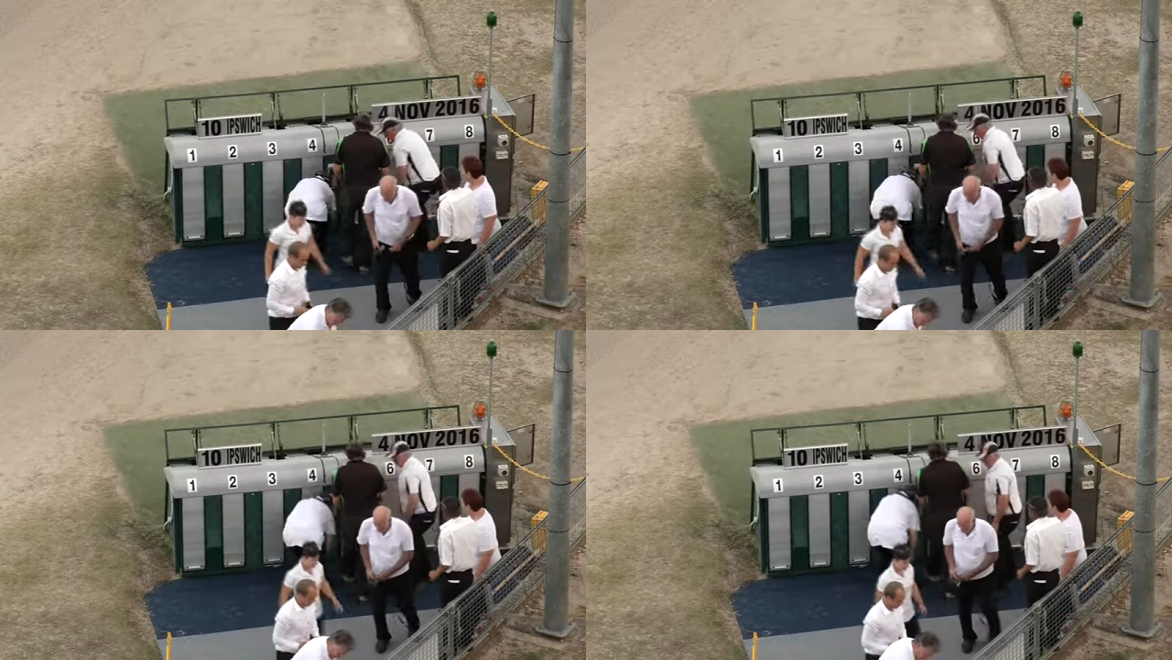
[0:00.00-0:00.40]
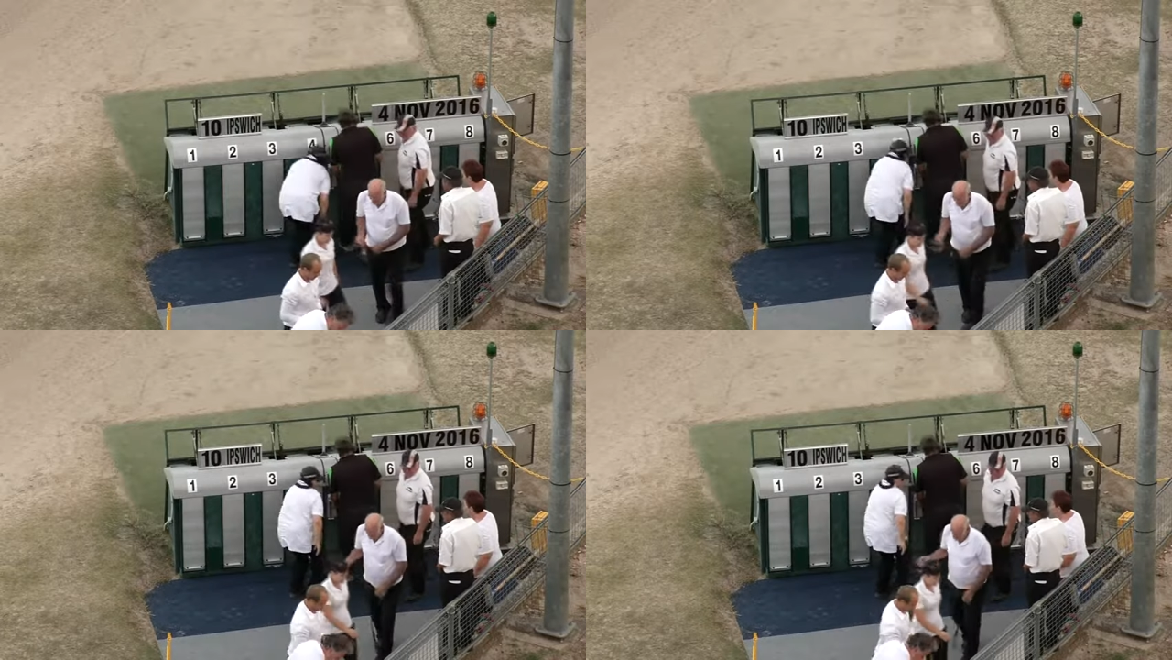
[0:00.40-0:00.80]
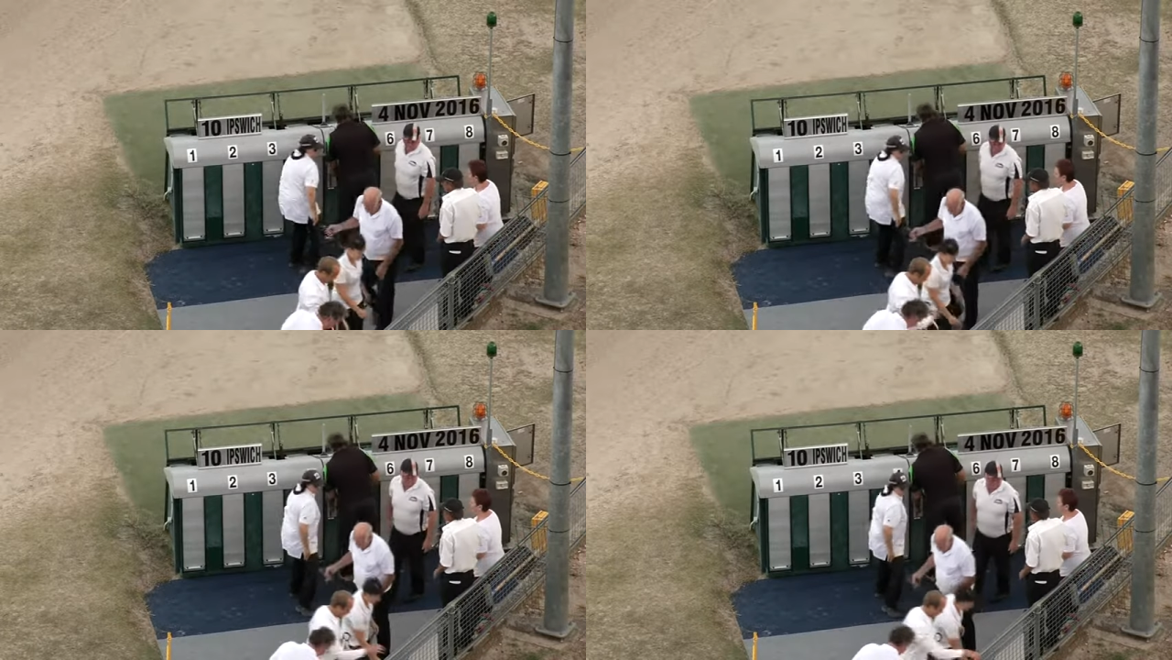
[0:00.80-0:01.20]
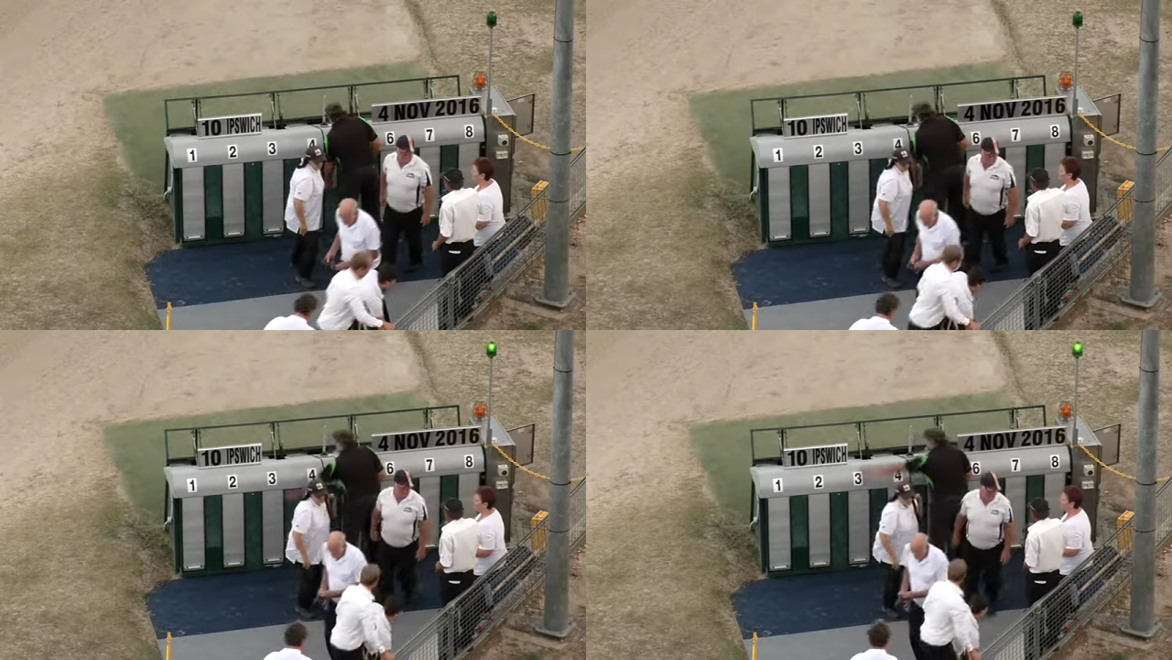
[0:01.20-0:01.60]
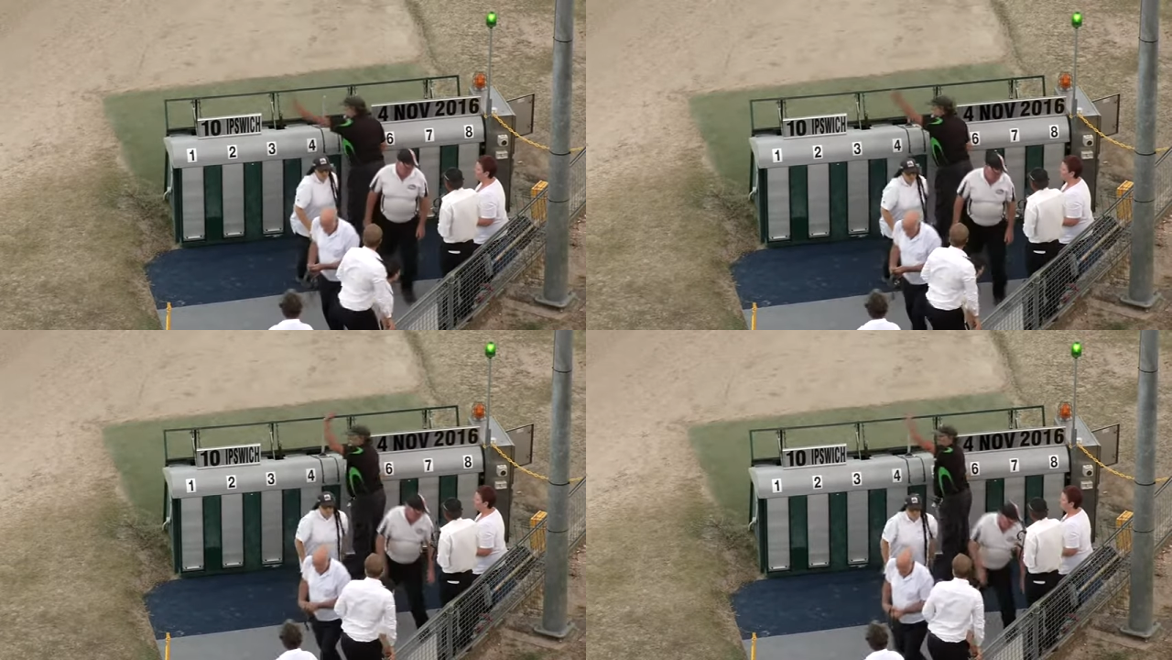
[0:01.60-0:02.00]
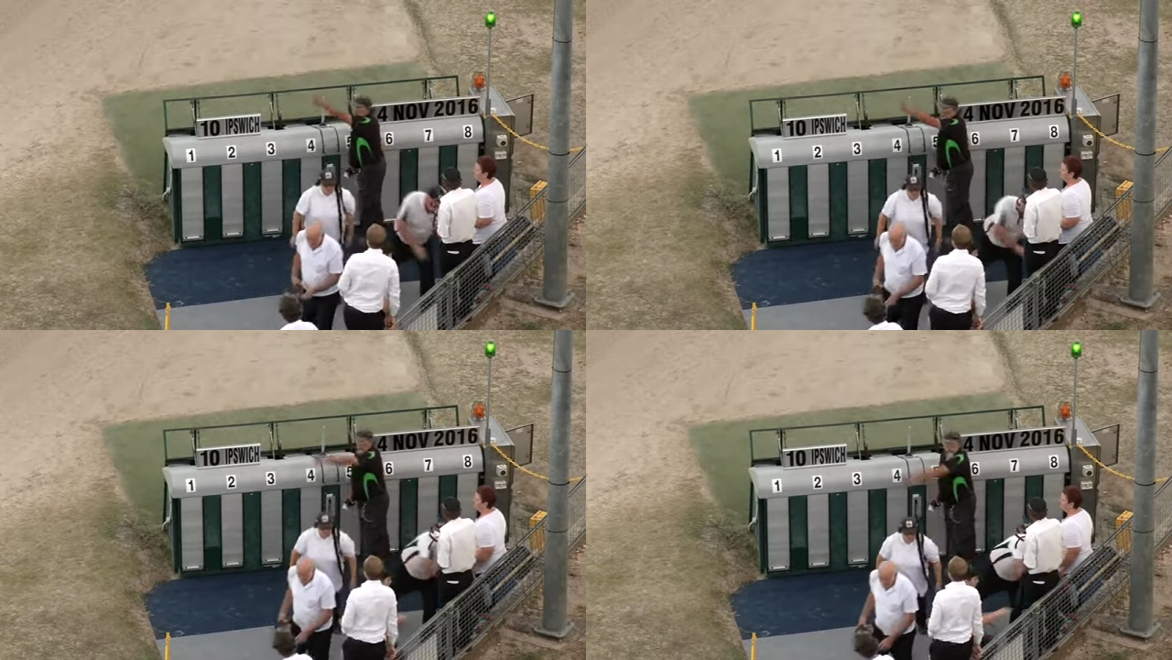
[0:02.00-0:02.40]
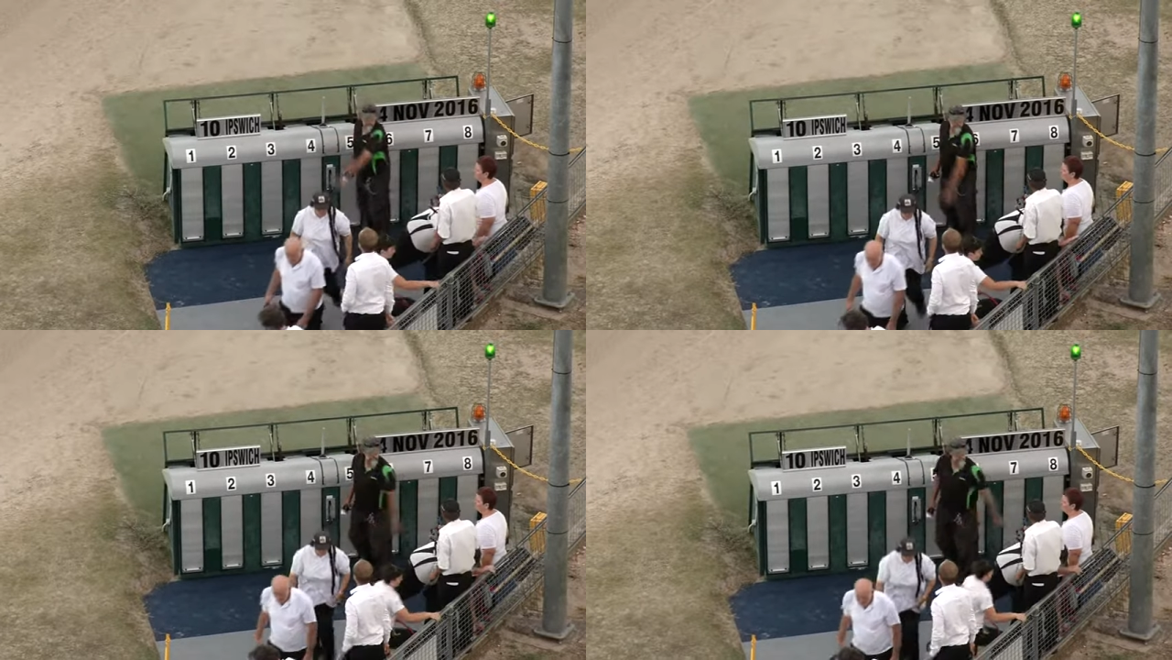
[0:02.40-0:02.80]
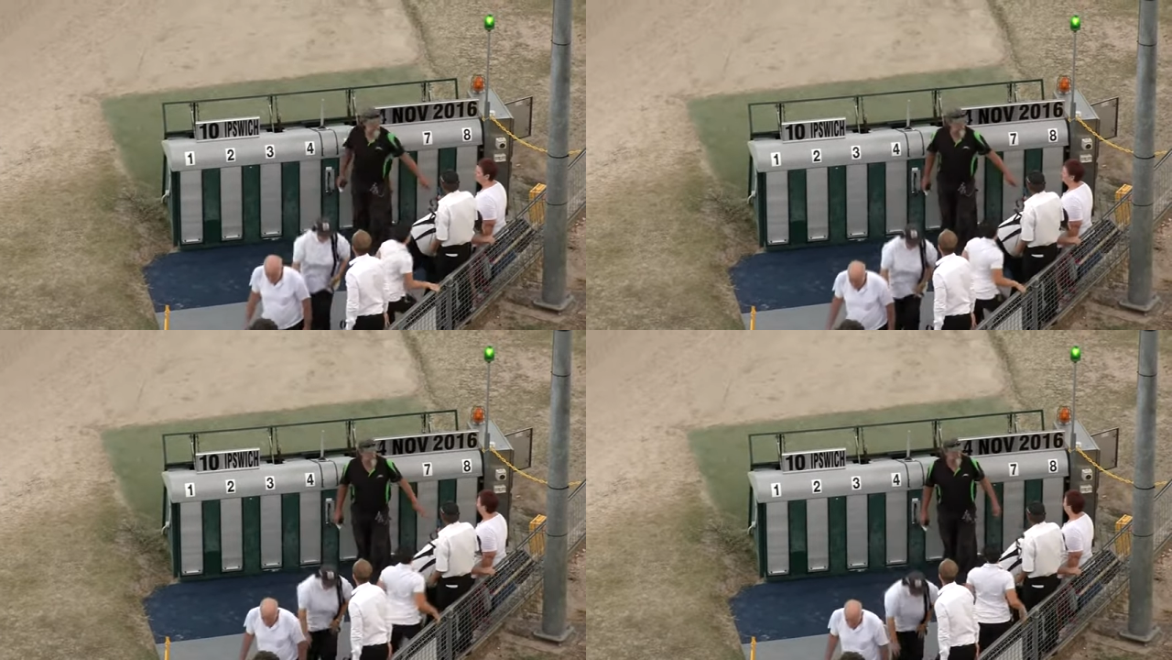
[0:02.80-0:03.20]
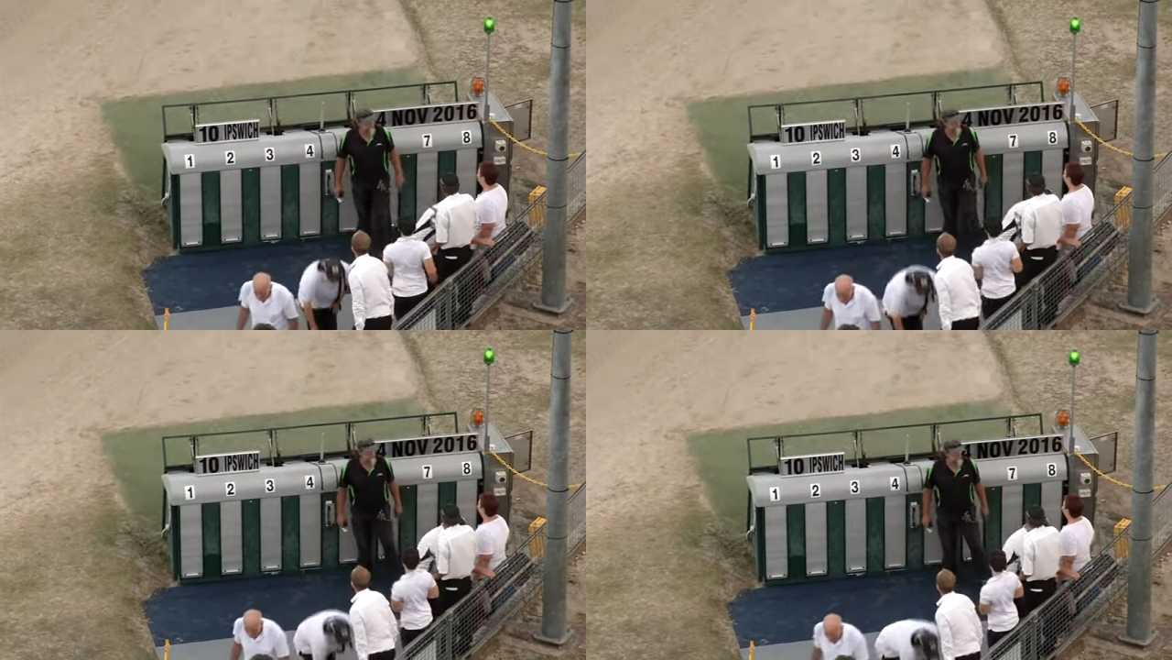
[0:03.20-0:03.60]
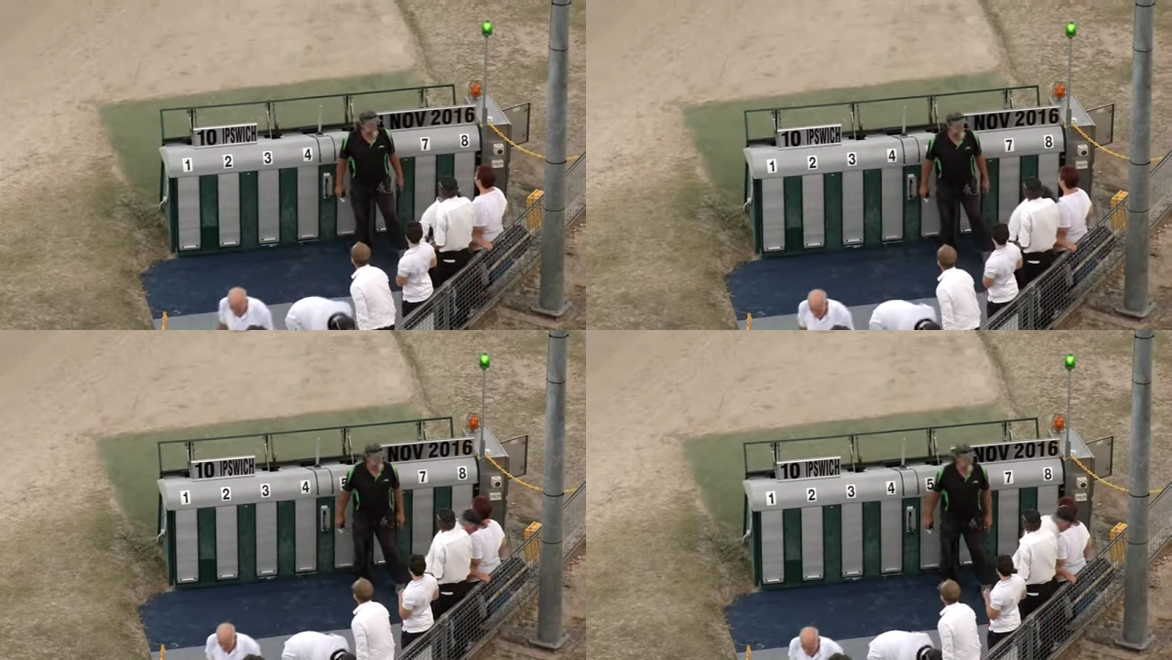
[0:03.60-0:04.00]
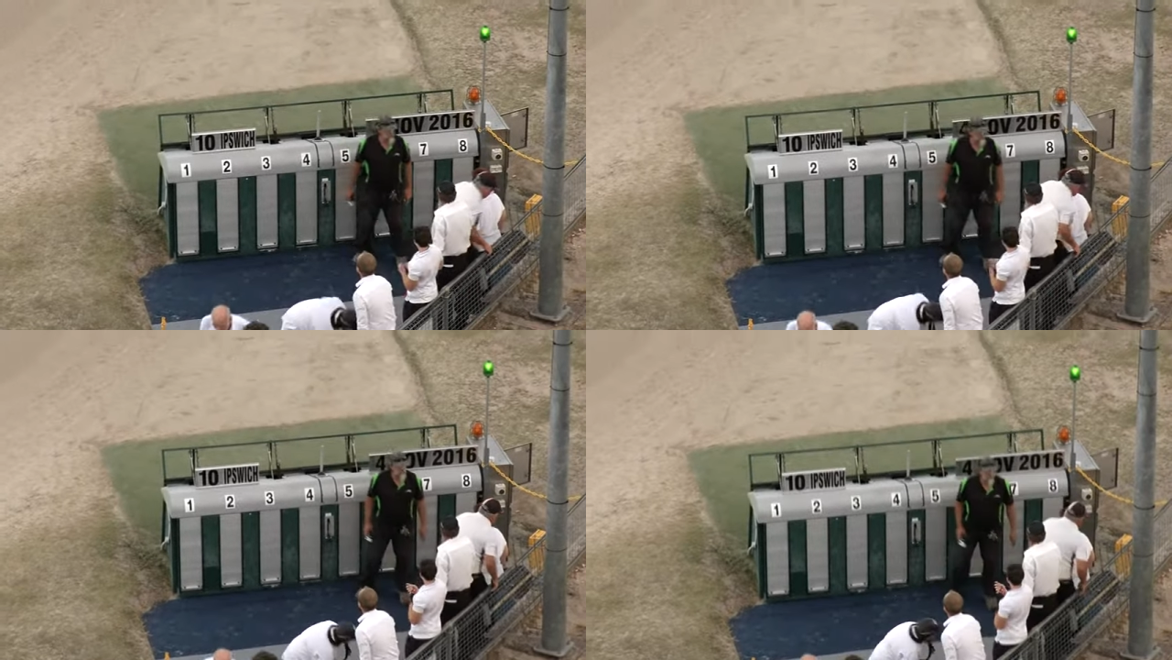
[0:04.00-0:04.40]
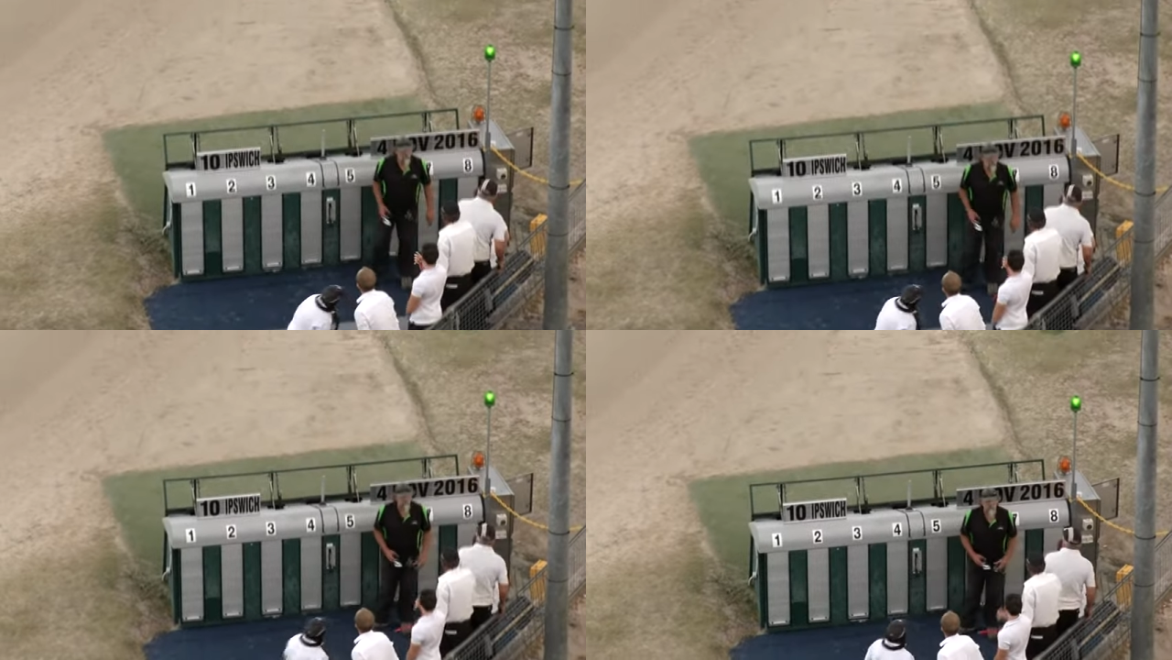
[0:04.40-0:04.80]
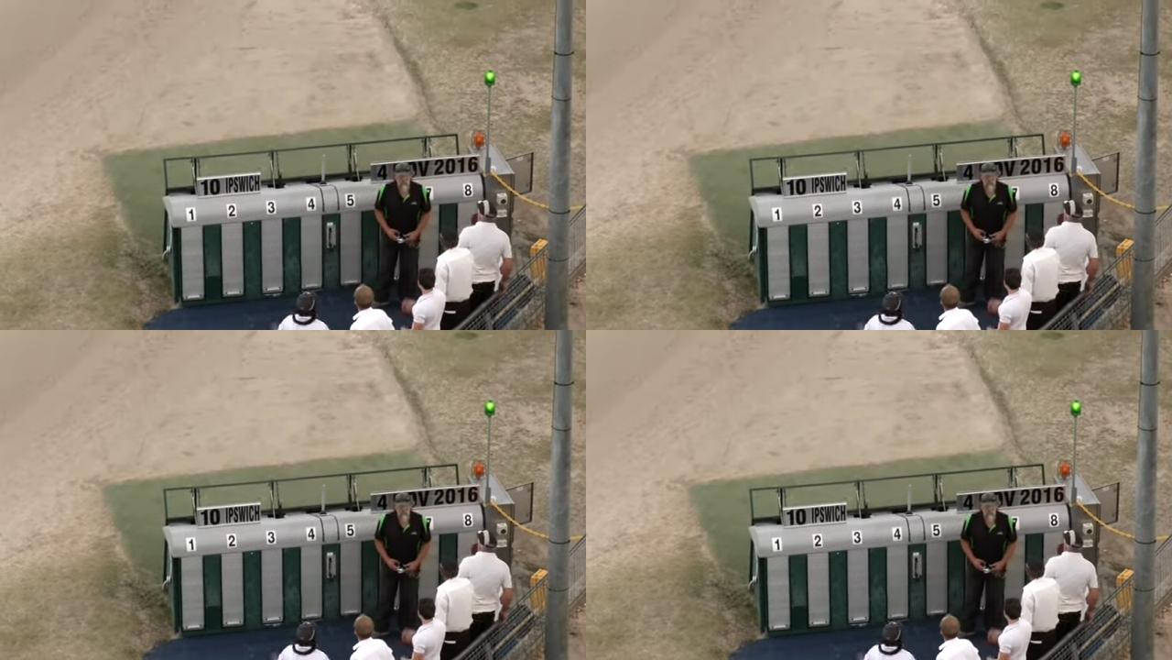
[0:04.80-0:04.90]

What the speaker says: (no speaker visible)